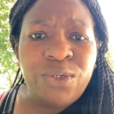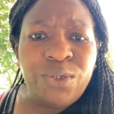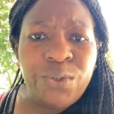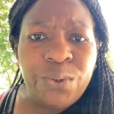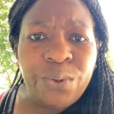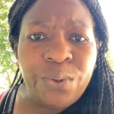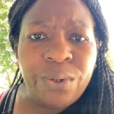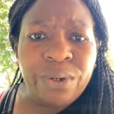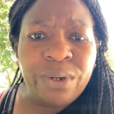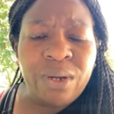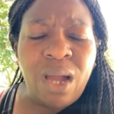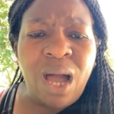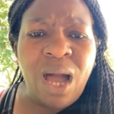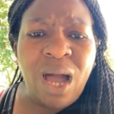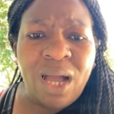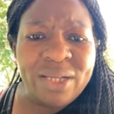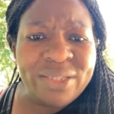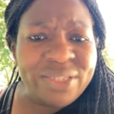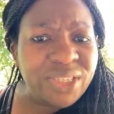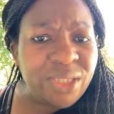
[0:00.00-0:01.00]
your
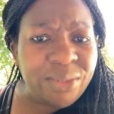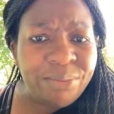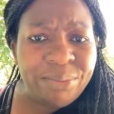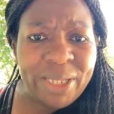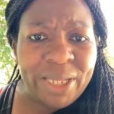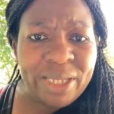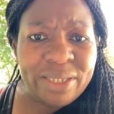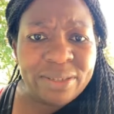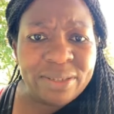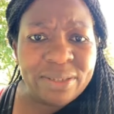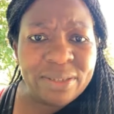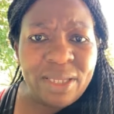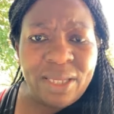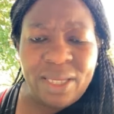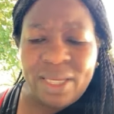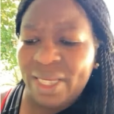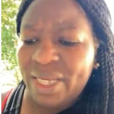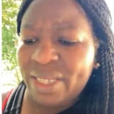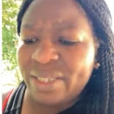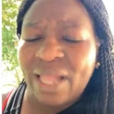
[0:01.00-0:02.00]
awesomeness.
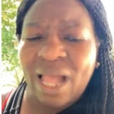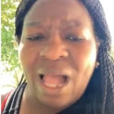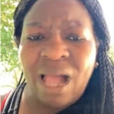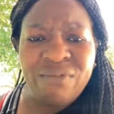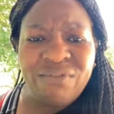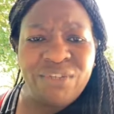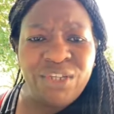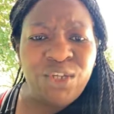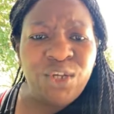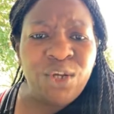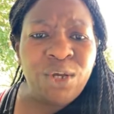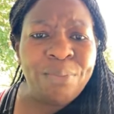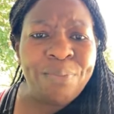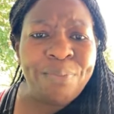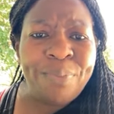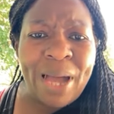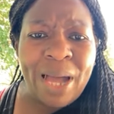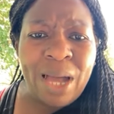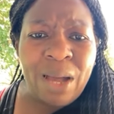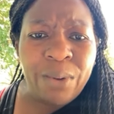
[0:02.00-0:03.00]
He's after your
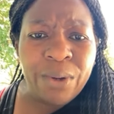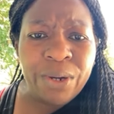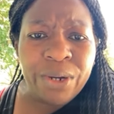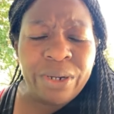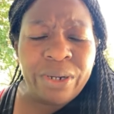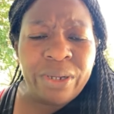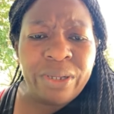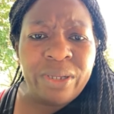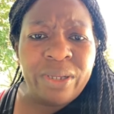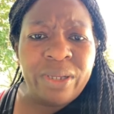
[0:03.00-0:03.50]
power.